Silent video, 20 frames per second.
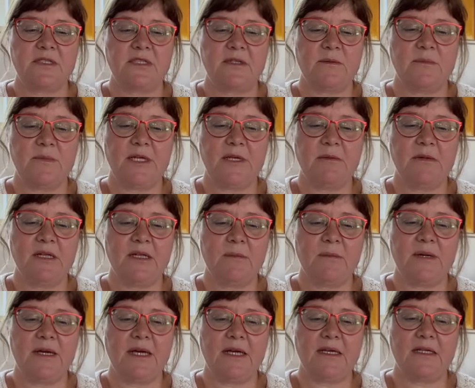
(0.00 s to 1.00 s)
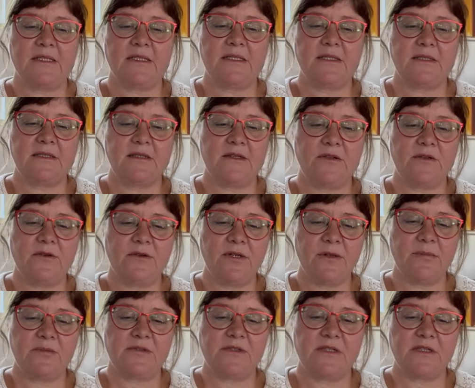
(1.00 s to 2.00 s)
baby alpaca,
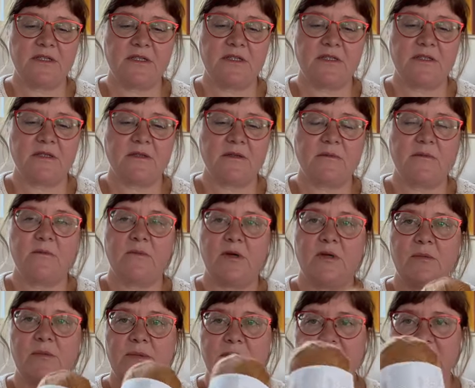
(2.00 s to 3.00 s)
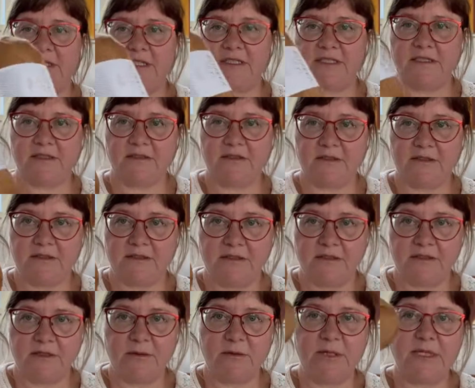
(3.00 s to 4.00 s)
30% mulberry silk.
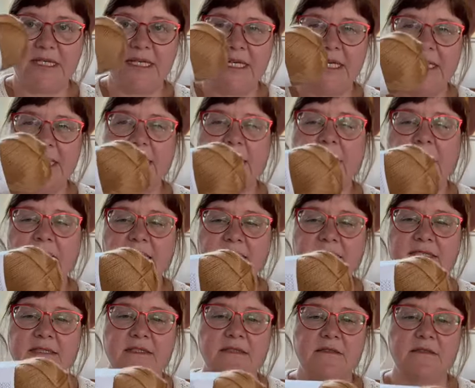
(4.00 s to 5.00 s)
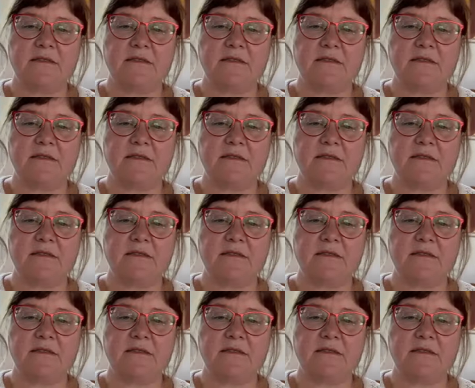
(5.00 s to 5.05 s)
So again, a high silk